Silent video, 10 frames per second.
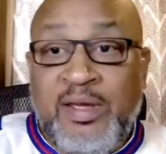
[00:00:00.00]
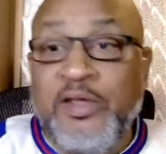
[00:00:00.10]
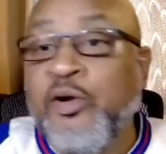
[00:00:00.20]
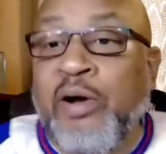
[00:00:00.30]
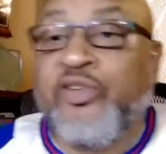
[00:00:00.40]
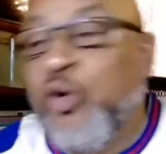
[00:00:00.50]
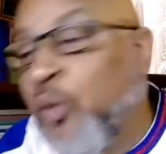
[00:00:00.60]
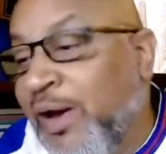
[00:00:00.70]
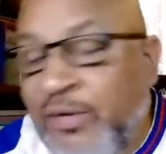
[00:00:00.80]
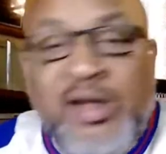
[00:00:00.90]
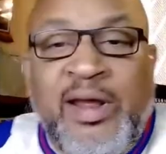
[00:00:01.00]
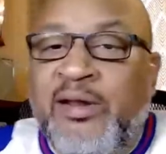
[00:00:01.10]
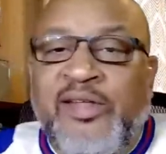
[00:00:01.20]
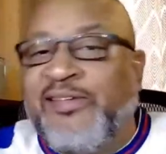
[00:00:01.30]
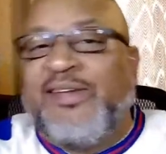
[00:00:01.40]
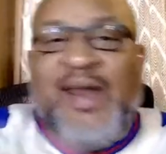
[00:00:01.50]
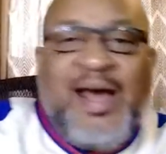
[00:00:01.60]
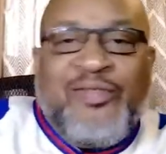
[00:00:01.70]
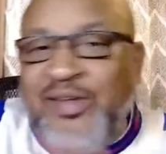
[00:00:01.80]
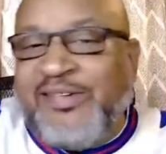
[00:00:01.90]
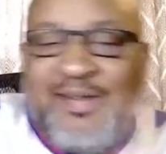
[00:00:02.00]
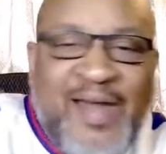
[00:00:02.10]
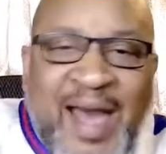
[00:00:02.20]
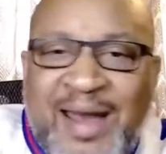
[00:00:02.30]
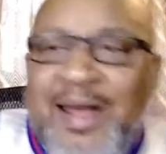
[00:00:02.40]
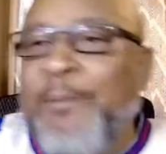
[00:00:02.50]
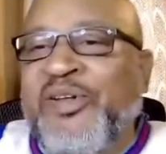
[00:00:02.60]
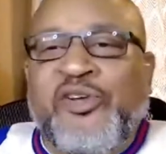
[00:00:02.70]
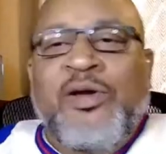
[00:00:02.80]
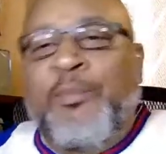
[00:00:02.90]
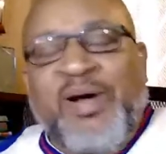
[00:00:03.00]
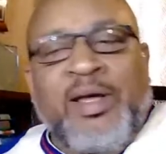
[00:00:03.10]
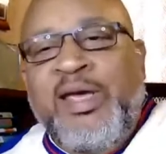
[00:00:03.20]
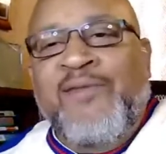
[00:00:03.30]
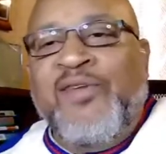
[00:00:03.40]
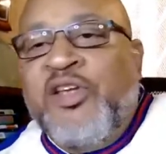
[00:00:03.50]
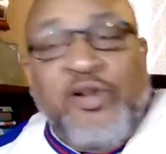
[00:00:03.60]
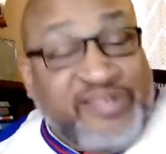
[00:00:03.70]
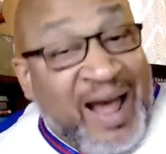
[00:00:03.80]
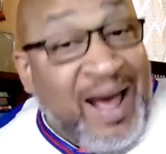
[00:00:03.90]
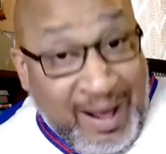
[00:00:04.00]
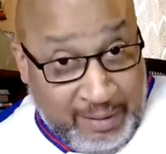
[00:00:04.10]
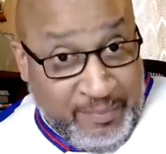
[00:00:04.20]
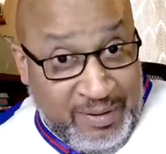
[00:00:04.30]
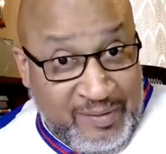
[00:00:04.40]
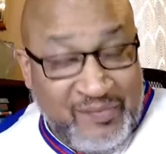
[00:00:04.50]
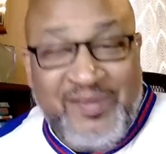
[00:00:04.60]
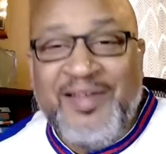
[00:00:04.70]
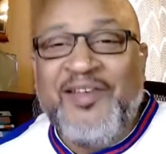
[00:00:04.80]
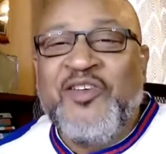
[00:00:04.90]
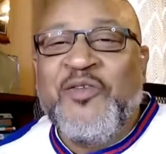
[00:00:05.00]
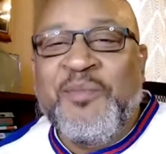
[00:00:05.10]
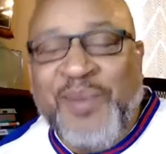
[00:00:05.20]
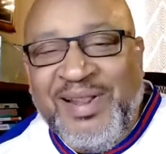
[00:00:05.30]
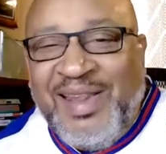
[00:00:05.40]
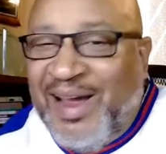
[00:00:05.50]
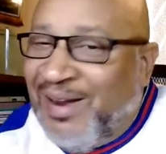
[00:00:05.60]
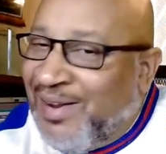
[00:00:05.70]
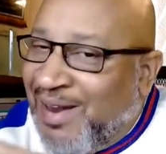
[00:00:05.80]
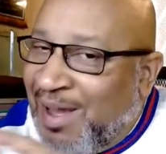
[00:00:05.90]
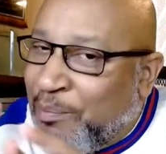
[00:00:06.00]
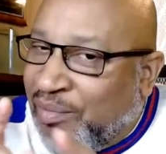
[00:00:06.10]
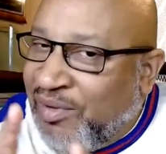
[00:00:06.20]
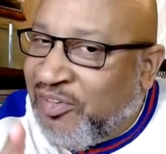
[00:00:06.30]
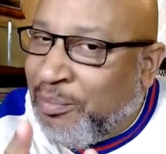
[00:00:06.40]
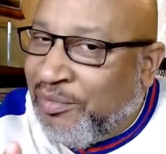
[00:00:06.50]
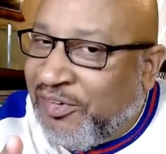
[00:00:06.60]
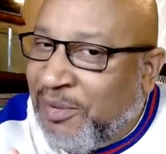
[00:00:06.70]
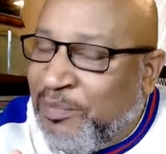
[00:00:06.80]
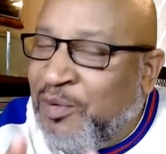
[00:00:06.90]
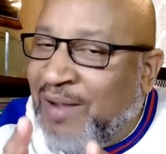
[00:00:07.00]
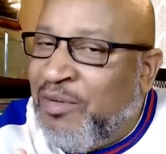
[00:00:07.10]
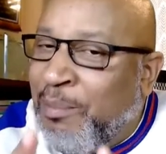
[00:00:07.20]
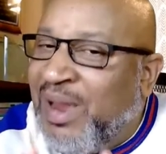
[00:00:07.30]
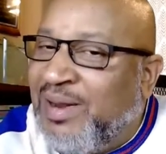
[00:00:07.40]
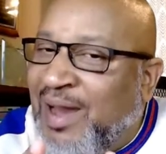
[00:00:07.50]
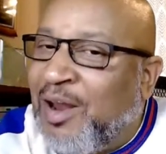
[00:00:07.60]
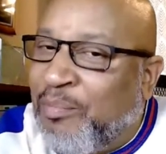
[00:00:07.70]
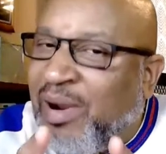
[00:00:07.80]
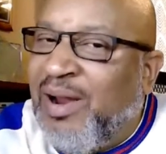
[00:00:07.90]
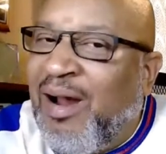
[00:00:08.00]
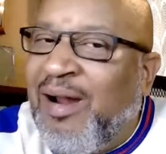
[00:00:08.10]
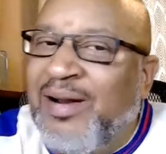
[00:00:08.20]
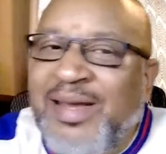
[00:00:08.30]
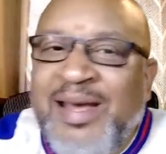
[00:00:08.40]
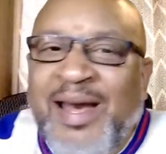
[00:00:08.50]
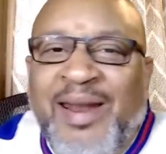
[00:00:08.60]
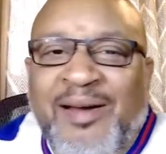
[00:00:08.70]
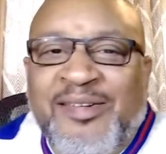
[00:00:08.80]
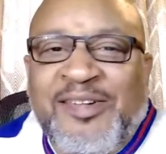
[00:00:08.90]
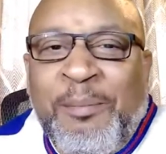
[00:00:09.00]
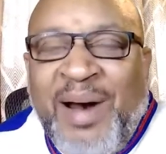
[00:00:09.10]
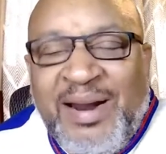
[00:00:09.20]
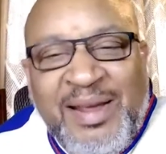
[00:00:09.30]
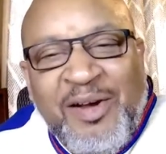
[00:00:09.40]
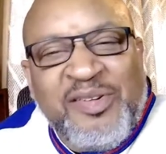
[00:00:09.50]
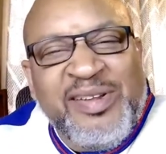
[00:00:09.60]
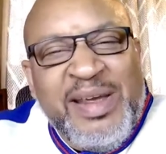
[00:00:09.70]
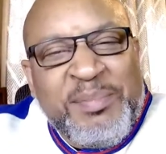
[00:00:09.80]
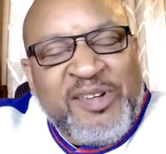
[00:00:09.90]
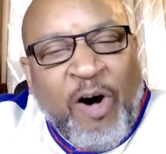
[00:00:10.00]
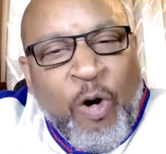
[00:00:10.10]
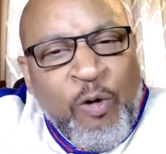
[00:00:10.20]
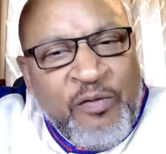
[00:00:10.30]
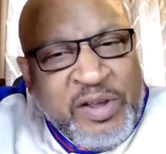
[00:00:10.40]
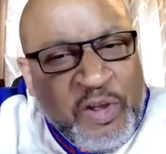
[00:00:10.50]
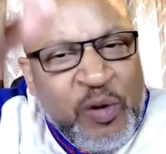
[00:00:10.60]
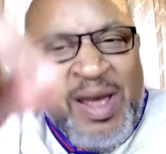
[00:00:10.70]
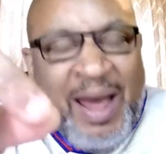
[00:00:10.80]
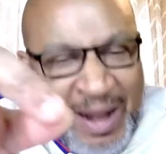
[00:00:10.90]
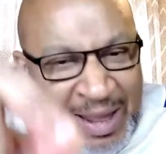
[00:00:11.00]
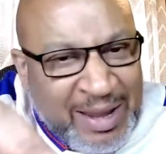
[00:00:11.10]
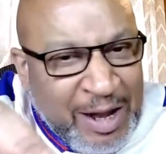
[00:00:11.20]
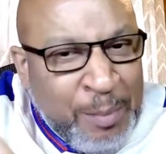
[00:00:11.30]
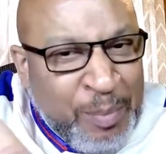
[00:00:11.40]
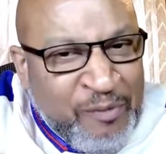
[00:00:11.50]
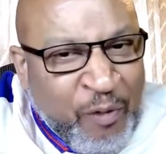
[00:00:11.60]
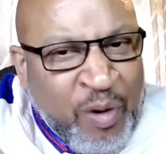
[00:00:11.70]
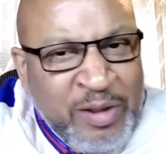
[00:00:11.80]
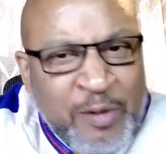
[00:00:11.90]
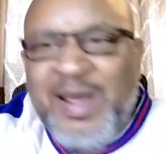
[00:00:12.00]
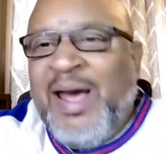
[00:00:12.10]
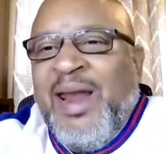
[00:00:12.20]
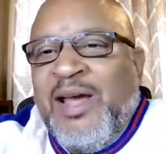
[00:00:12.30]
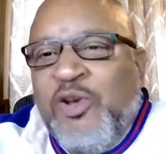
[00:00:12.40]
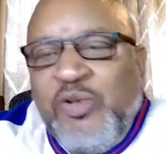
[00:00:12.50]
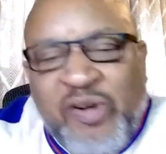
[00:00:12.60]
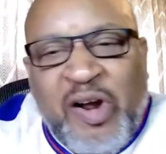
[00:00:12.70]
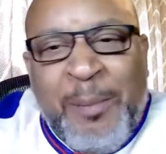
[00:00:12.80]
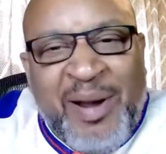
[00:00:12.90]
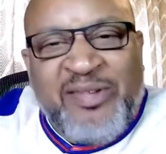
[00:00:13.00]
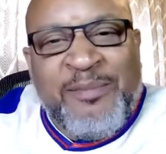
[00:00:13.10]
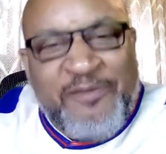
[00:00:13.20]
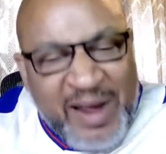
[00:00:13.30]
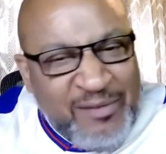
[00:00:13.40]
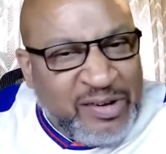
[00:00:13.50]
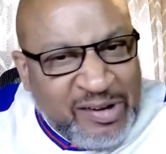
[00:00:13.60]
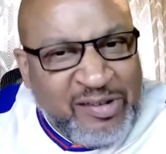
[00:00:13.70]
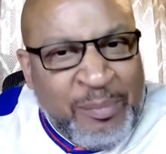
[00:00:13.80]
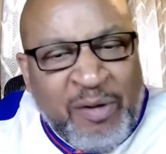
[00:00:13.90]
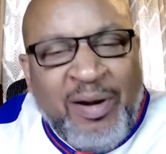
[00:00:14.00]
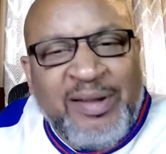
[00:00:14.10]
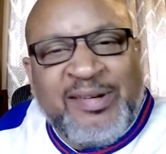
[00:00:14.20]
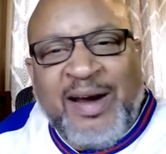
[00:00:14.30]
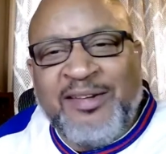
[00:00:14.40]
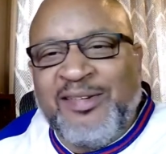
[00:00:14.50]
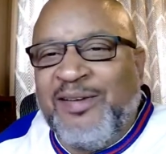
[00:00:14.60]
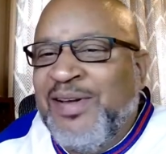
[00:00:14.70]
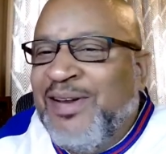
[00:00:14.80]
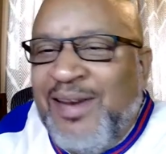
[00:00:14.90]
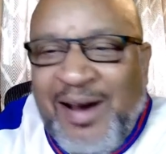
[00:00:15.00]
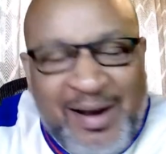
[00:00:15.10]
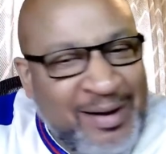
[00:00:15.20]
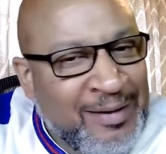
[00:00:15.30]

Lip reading: And you're going to do this and that. But even your job. But landing that principalship, you haven't made that a priority. And now somebody else leaps over you and they get it before you. And now you're talking about some favoritism and all this kind of stuff. Nah.